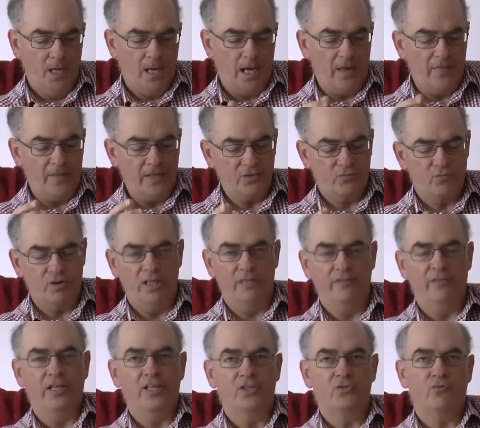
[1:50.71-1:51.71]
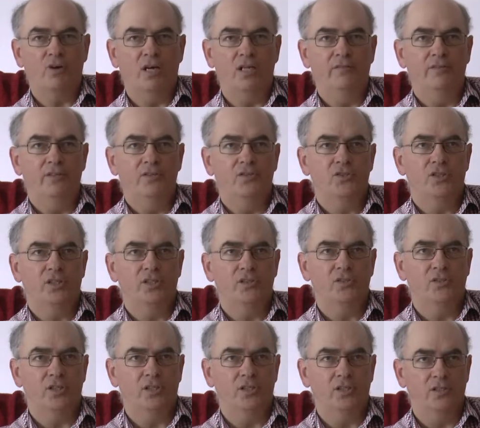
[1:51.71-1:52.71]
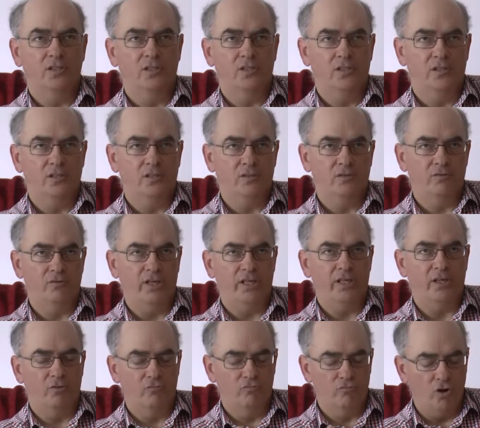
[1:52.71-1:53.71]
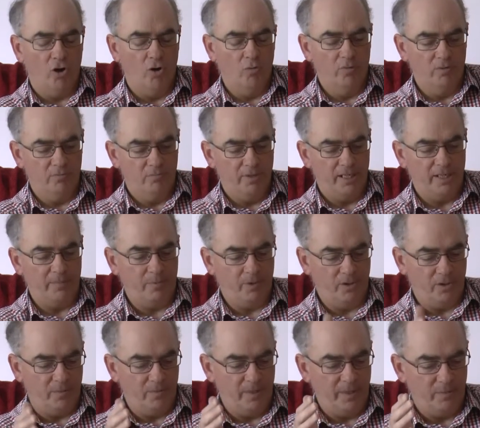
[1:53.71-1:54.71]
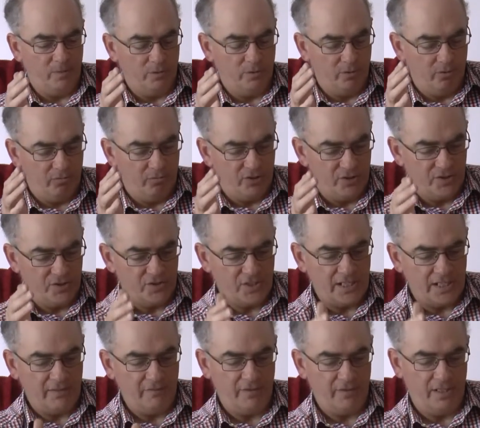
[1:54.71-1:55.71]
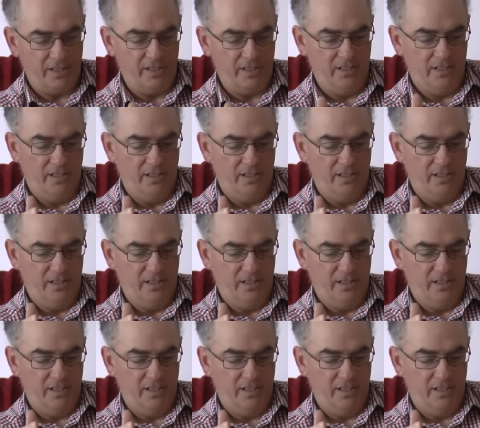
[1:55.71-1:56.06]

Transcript: And that's relevant. It's relevant to Greco-Roman people, the people who are receiving